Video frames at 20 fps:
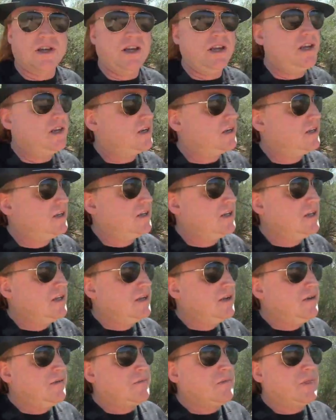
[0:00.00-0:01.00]
heat,
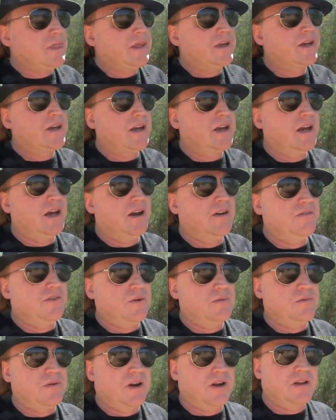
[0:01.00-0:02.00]
you're going to have
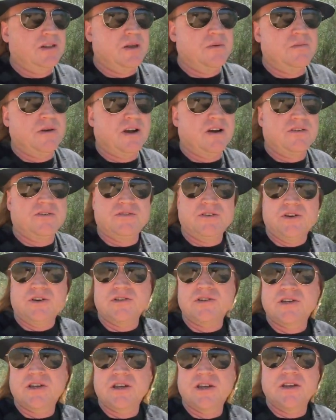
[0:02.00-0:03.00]
your prickly pear
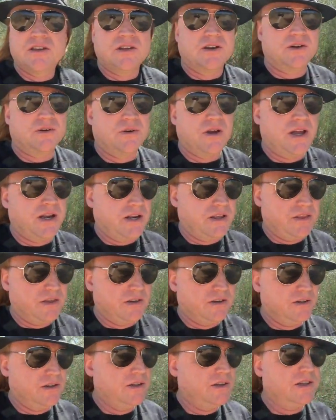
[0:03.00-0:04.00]
fruits that are ready,
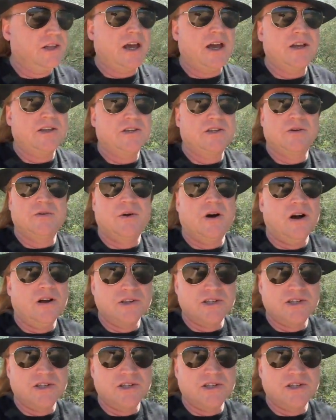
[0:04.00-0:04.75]
that'll last you all